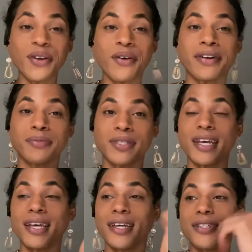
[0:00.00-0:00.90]
know what I'm
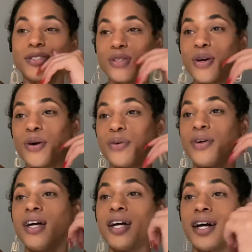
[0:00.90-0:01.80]
saying? So,
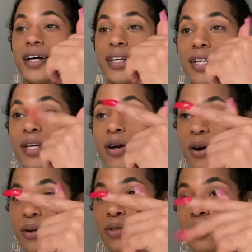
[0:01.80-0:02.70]
honey,
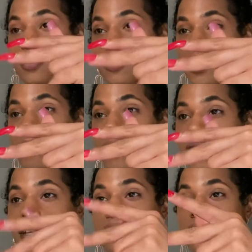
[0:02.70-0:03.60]
oats,
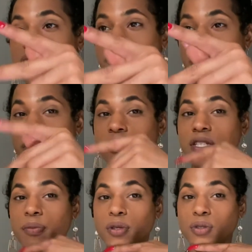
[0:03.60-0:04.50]
cinnamon, listen to
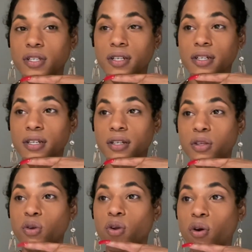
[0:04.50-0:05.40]
frequency music,
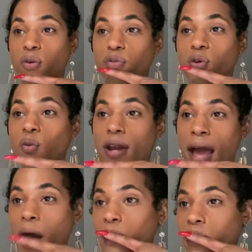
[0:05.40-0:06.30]
you know, for 1
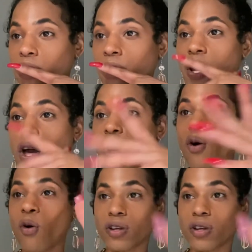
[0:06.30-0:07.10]
hour, or